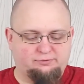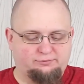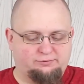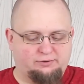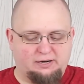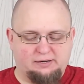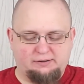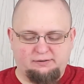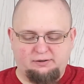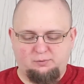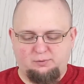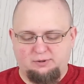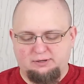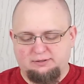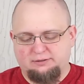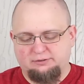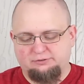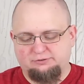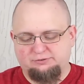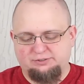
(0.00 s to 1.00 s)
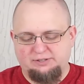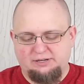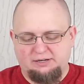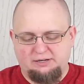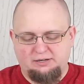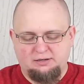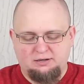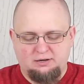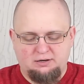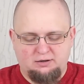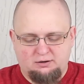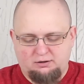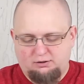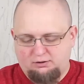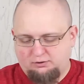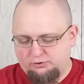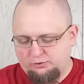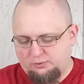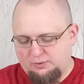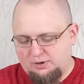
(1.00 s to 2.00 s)
finally we get to see
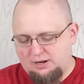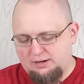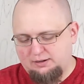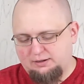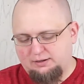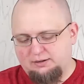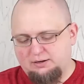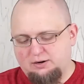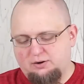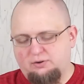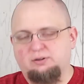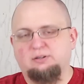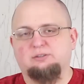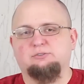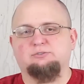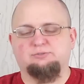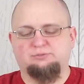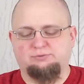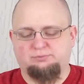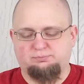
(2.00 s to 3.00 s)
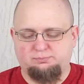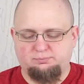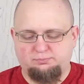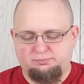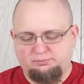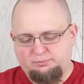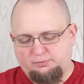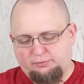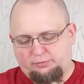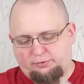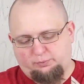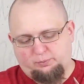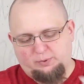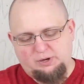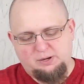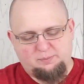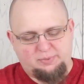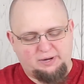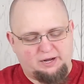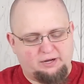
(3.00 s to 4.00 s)
Alderaan in all its
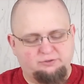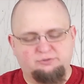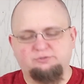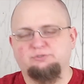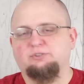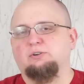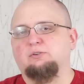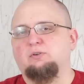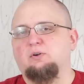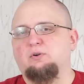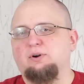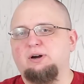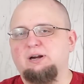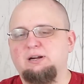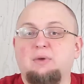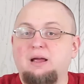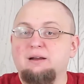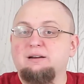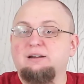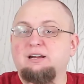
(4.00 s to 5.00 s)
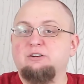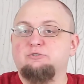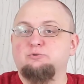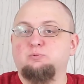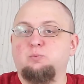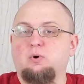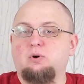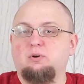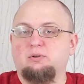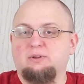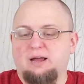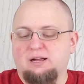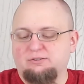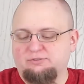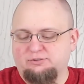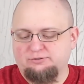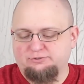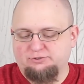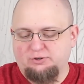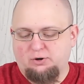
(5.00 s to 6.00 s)
3 pages of glory. And each world
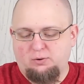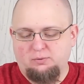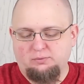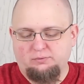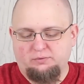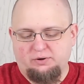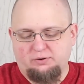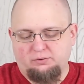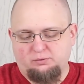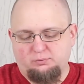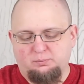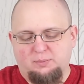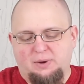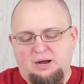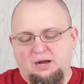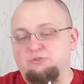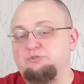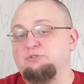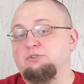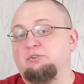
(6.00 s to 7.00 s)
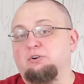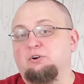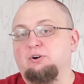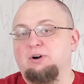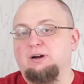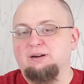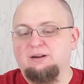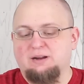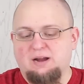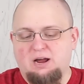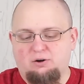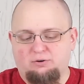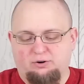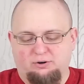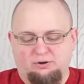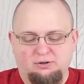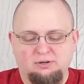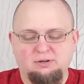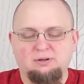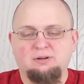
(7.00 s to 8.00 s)
has its own little modular
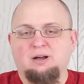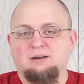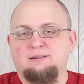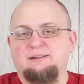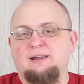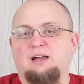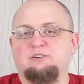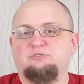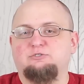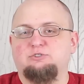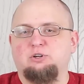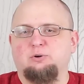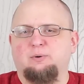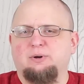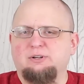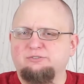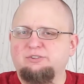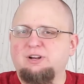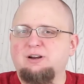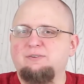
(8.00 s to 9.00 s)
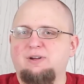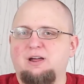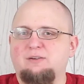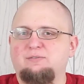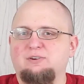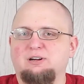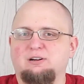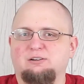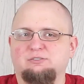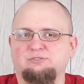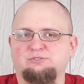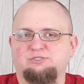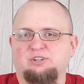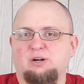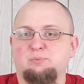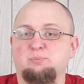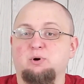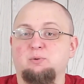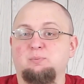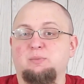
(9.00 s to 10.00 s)
encounter attached to it. Instead of having a
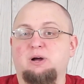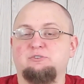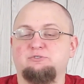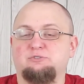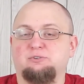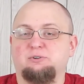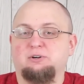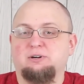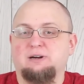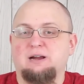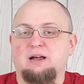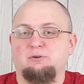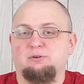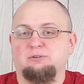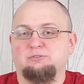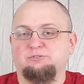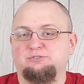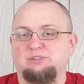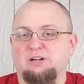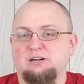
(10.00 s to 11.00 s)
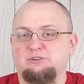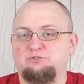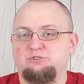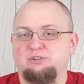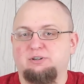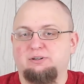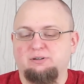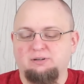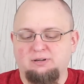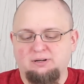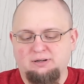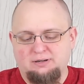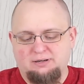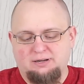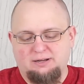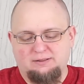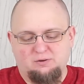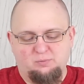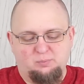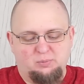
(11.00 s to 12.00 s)
separate modular encounter section
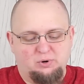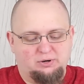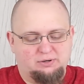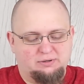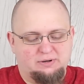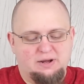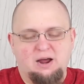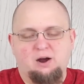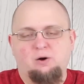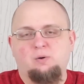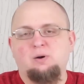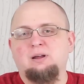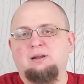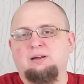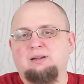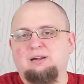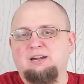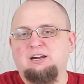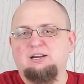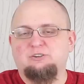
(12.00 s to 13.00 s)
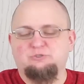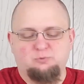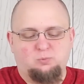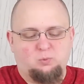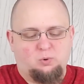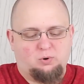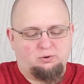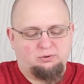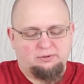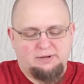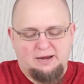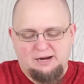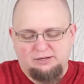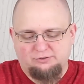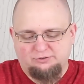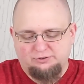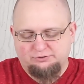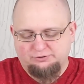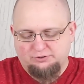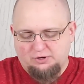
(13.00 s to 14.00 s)
in the book, now each world
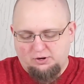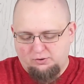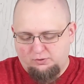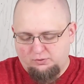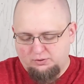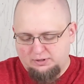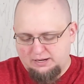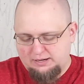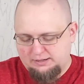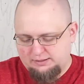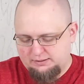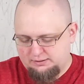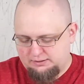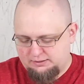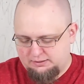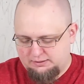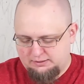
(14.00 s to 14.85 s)
has its own, and